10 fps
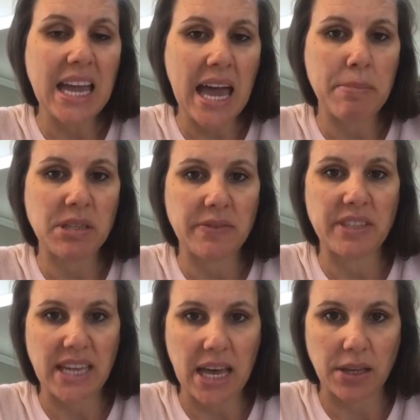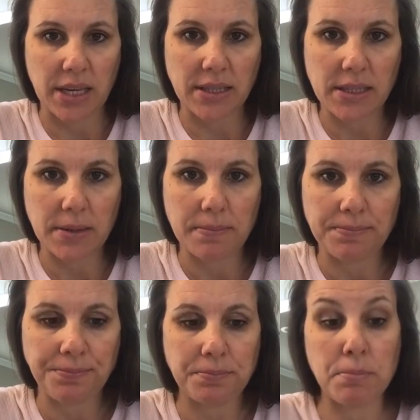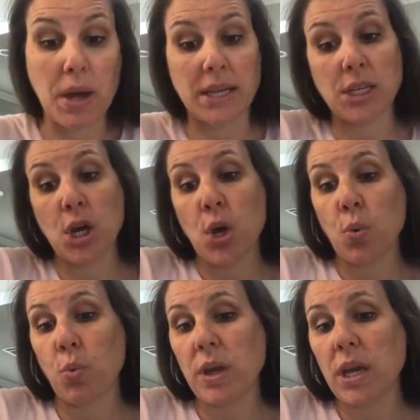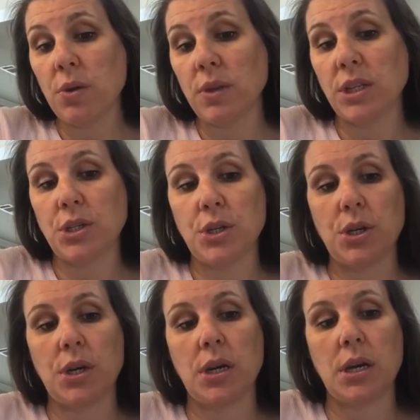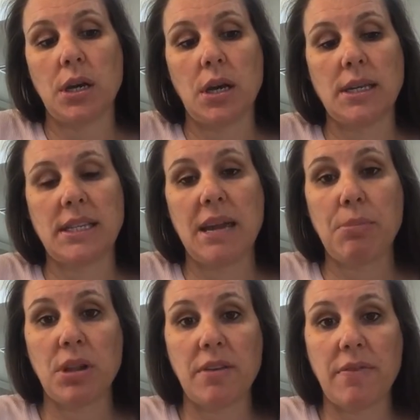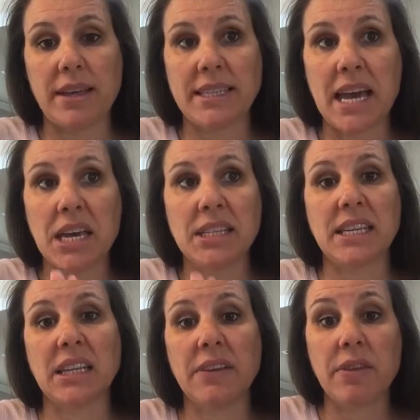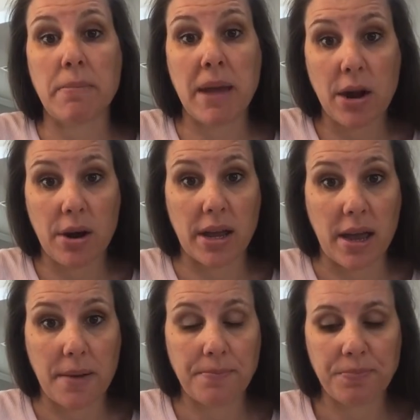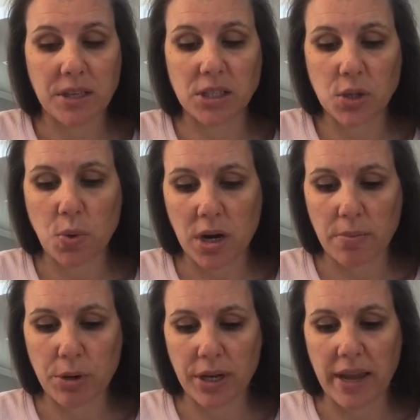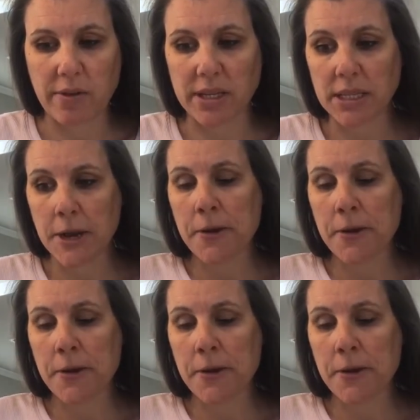habits of Italians, but we only took a sample of Italians that live in America, this is the one our book gave us,